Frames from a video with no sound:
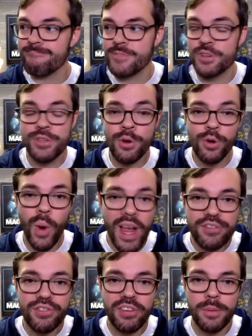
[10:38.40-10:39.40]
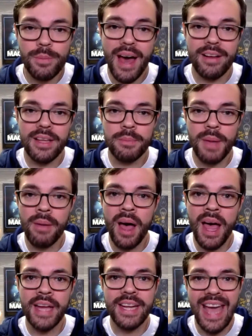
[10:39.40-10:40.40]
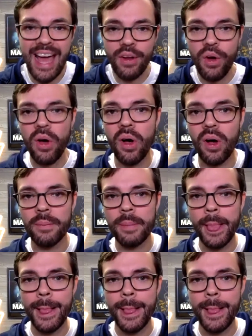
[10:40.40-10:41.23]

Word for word: There's no question about it in my mind at all.